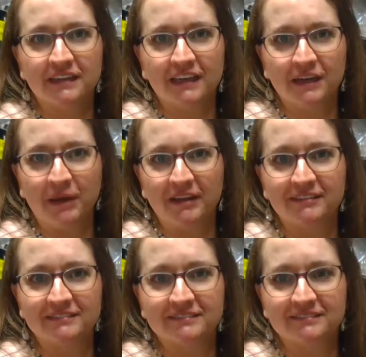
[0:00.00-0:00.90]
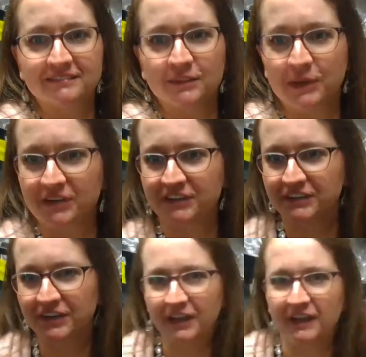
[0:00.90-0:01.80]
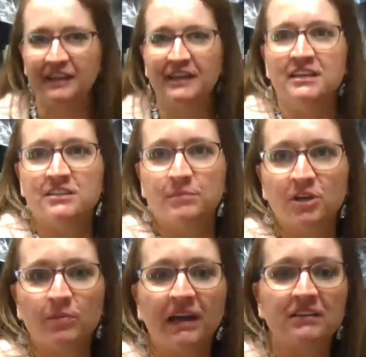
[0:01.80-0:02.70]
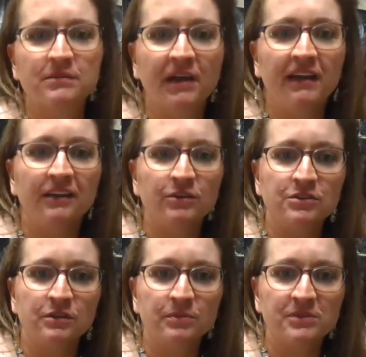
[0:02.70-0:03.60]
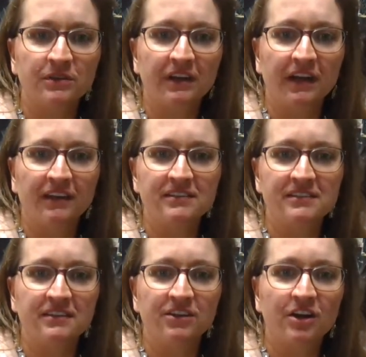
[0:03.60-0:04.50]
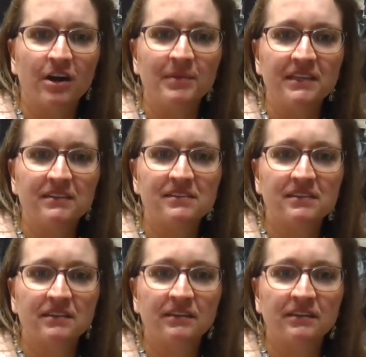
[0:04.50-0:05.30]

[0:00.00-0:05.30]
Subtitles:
Anyway, weird. Okay. So let me go back to my YouTube so that I can see your comments.